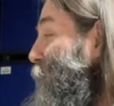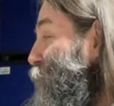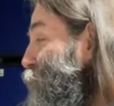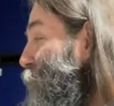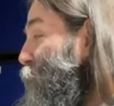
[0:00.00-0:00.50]

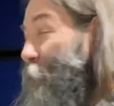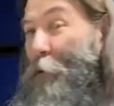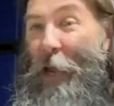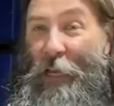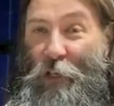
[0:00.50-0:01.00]
So if you're
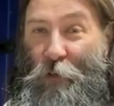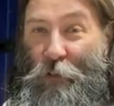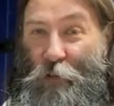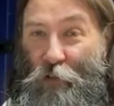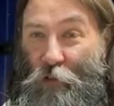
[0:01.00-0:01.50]
brand new and
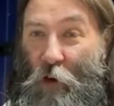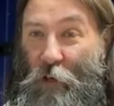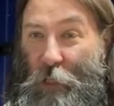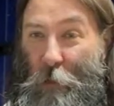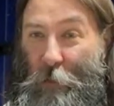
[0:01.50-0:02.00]
you're
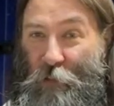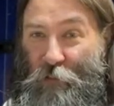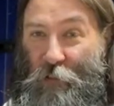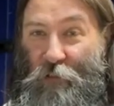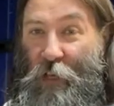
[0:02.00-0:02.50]
starting a
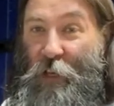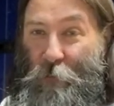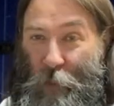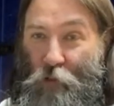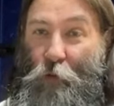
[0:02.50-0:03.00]
business,
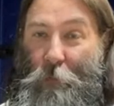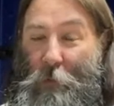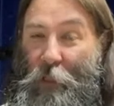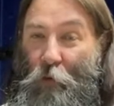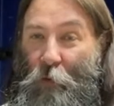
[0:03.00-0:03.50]
this would
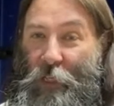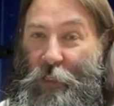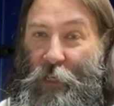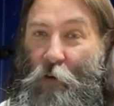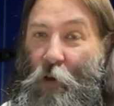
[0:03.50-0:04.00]
be the way to
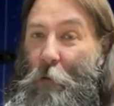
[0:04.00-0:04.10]
go.